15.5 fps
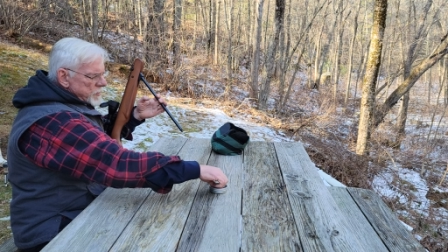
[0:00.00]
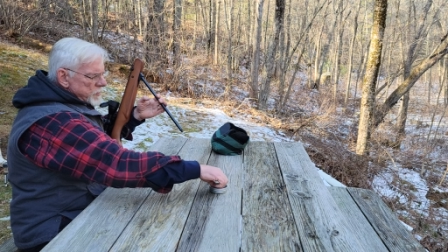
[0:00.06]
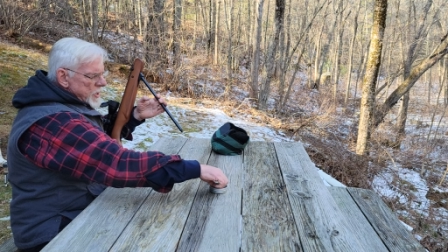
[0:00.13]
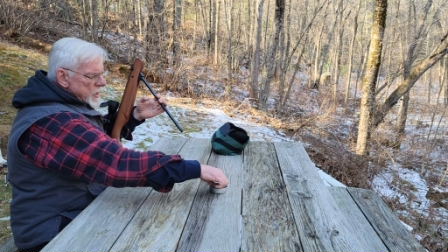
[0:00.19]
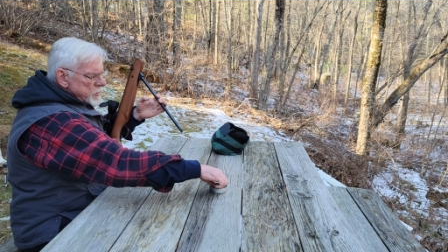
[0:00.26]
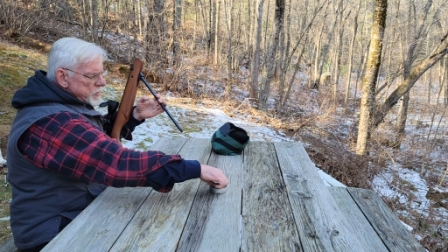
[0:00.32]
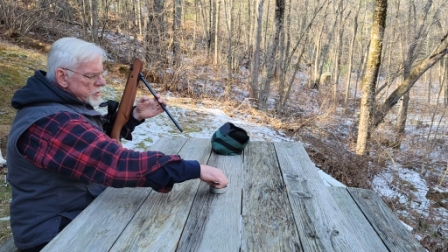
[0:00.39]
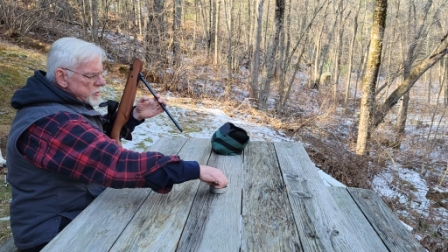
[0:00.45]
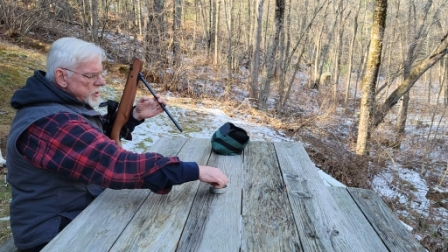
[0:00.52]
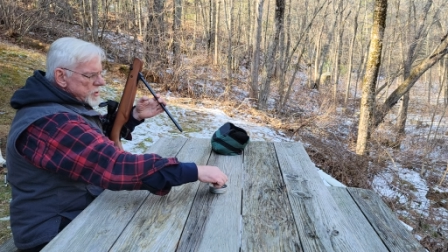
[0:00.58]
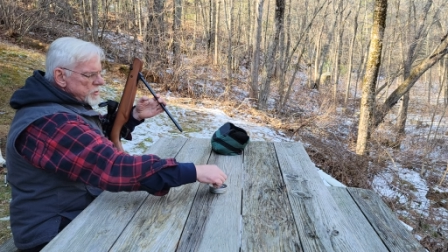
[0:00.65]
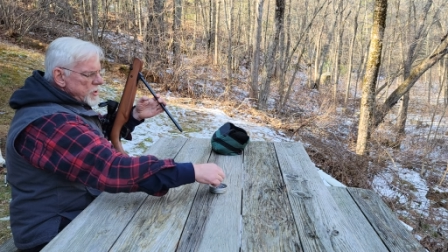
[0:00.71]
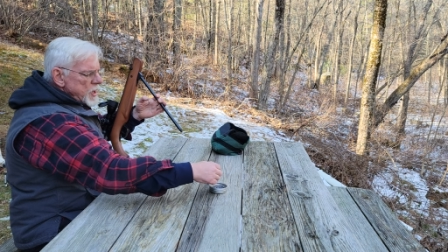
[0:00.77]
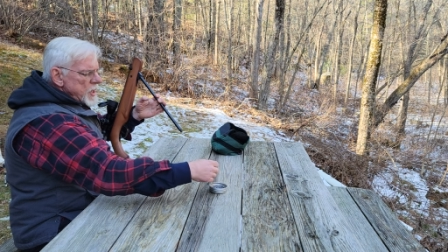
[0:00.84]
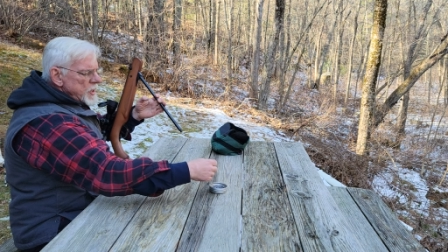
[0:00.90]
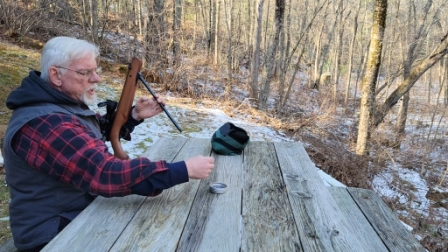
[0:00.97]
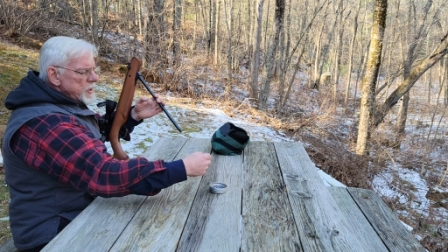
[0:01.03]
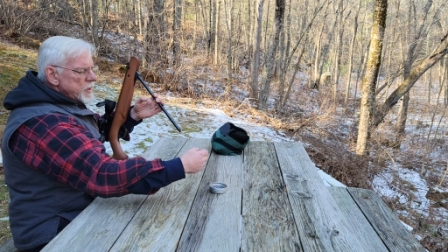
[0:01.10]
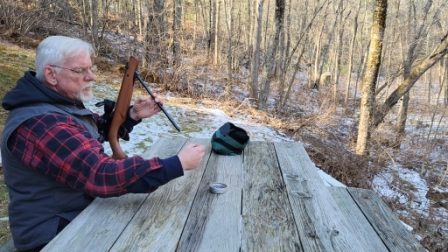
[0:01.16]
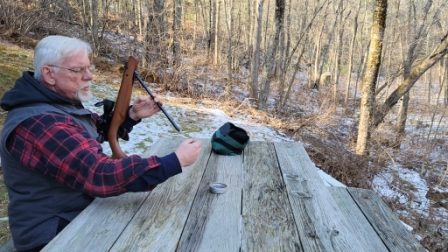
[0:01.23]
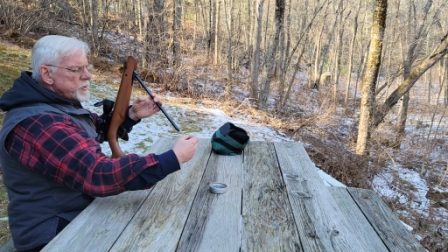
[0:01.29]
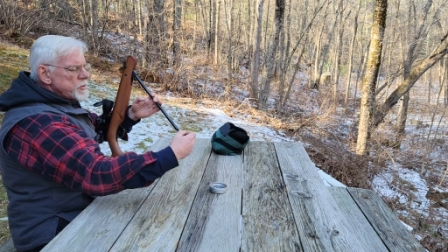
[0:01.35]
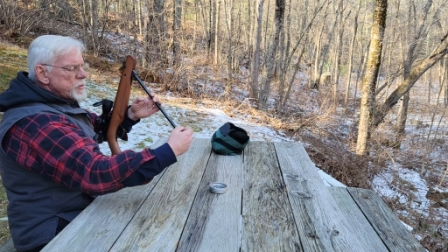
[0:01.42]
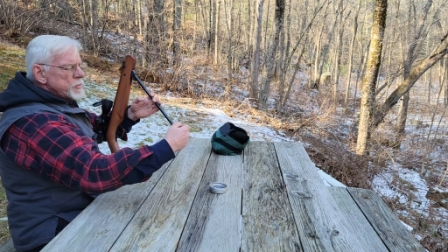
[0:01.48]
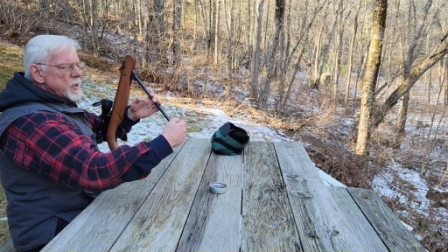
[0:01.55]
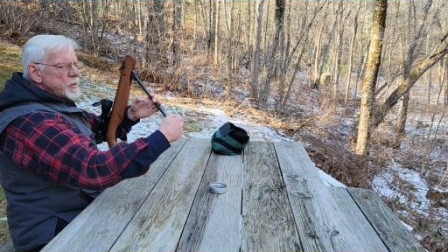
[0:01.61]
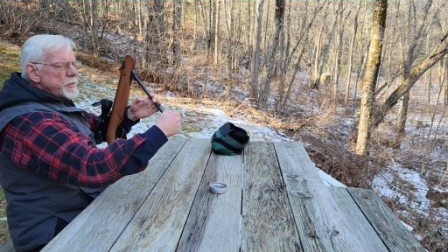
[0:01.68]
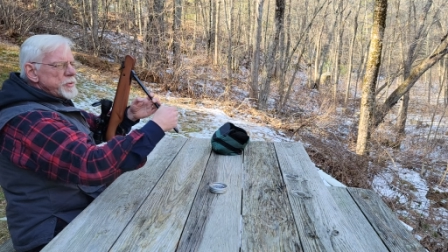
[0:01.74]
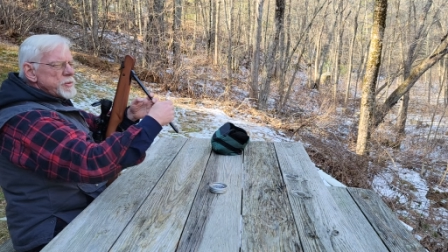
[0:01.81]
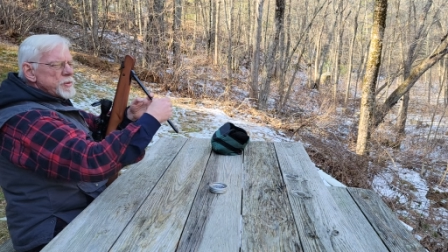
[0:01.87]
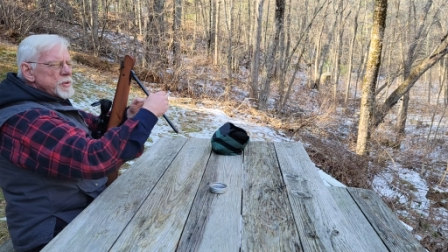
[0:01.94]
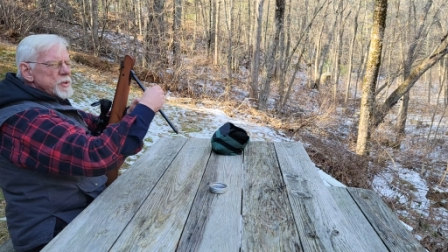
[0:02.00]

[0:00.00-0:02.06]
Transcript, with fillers: Factory says cocking efforts around